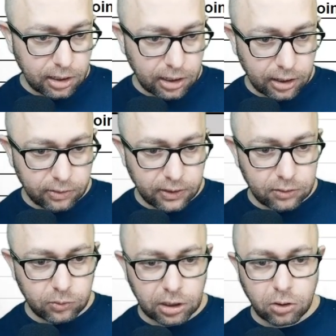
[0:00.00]
and
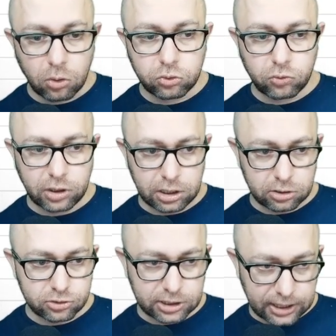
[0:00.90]
then we'll go to the
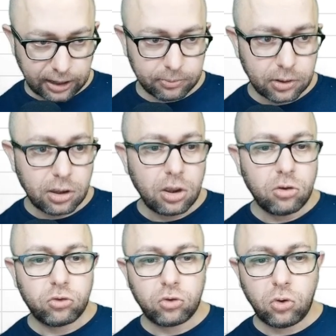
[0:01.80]
energy tab.
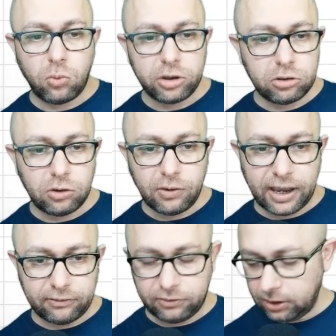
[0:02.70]
So what do you
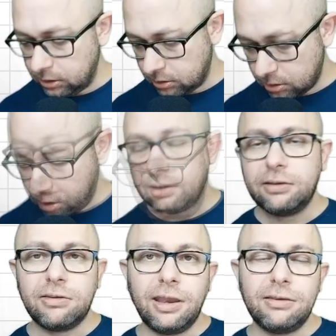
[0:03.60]
have here?
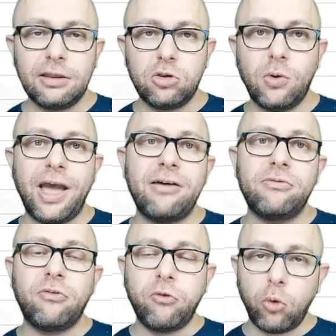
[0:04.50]
Let's say that you have
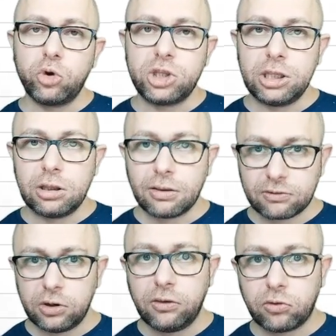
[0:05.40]

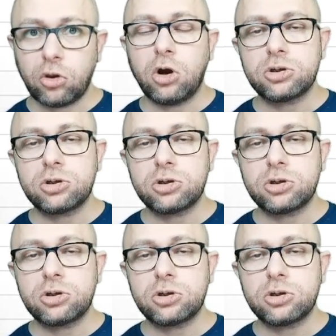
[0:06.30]
43-star